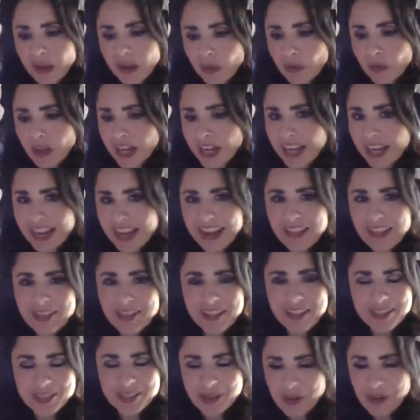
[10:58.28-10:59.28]
Well, I had
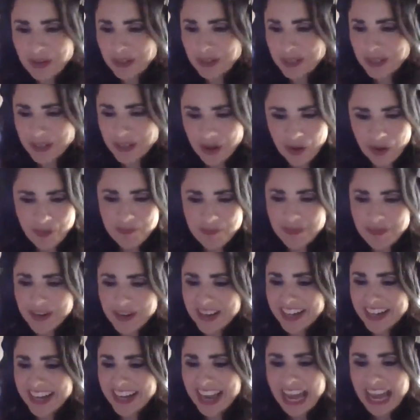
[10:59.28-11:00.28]
this old
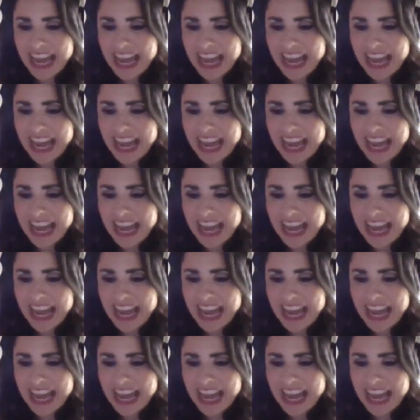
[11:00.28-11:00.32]
notebook,